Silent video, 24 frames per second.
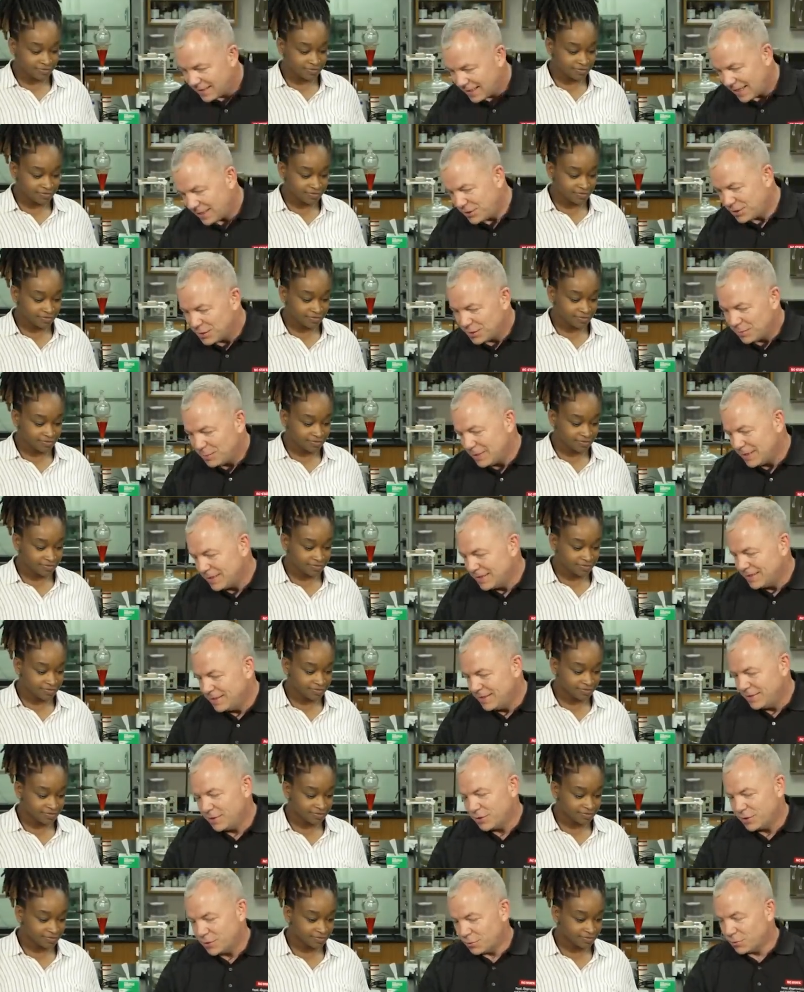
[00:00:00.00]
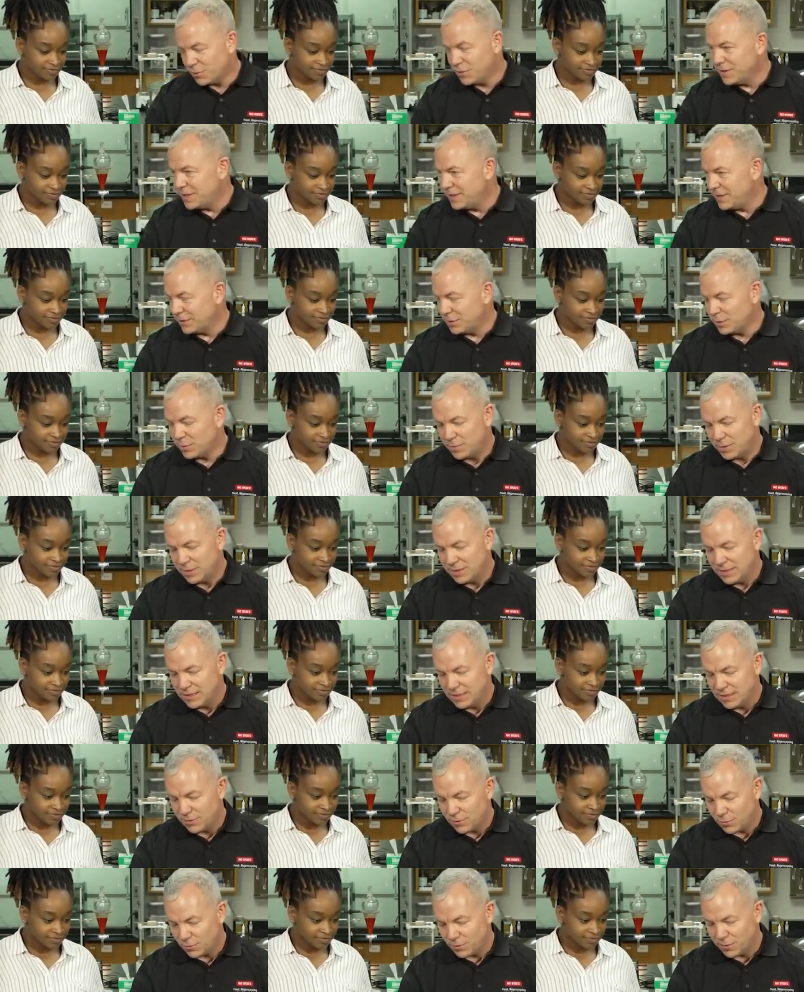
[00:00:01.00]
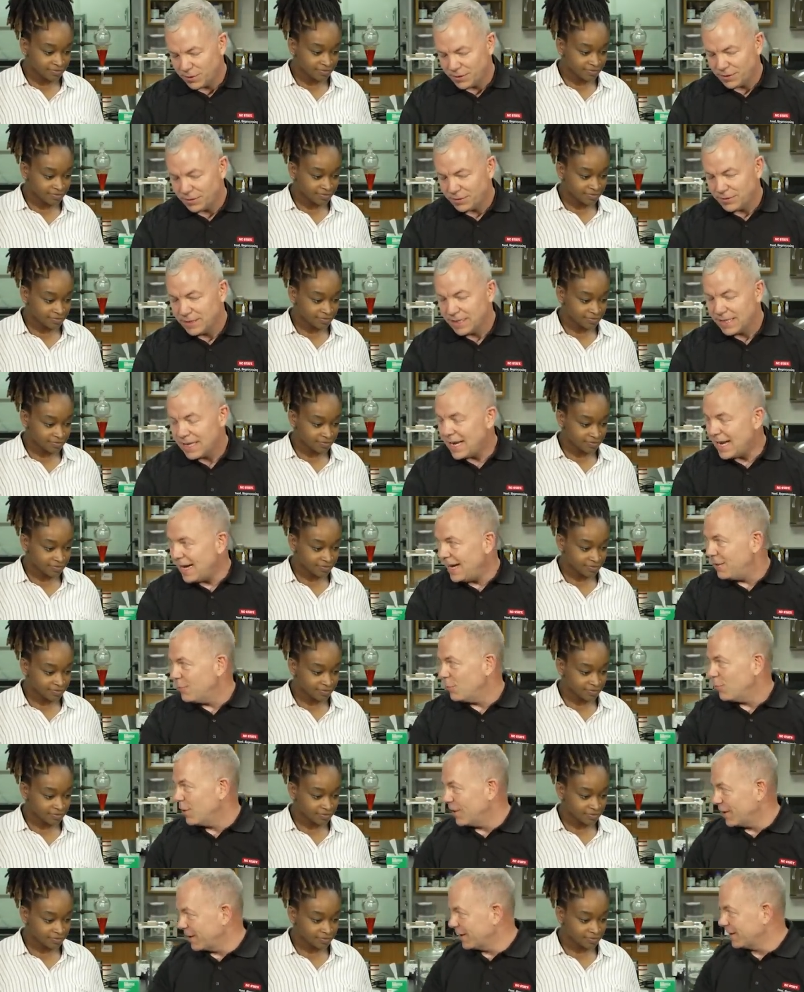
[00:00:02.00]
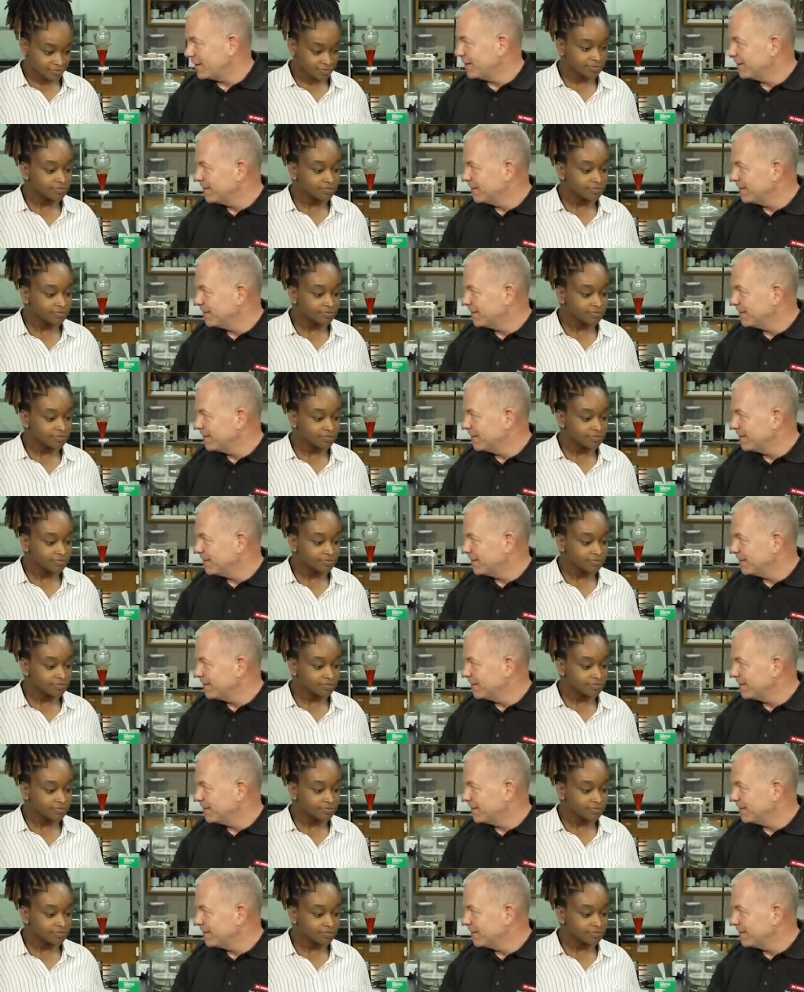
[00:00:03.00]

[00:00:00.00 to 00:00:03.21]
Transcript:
Speaker 1: Ketchup, corn syrup, oil, and water.